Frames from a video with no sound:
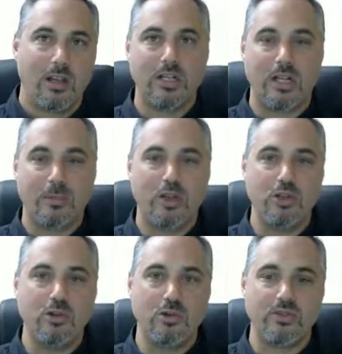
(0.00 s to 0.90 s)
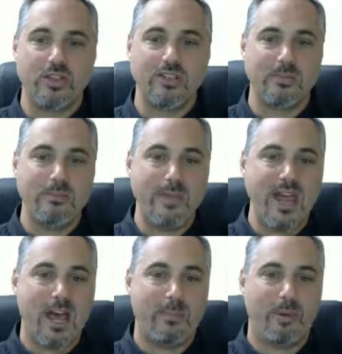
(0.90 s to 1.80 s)
And I'm going to use this
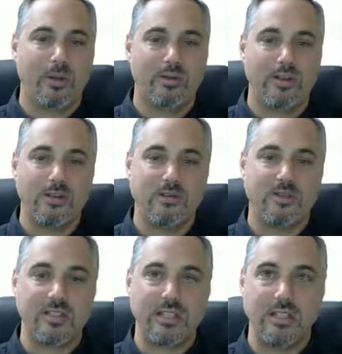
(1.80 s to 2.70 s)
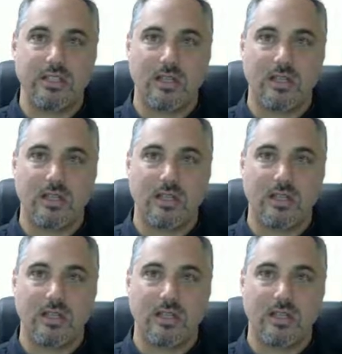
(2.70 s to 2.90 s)
map that you see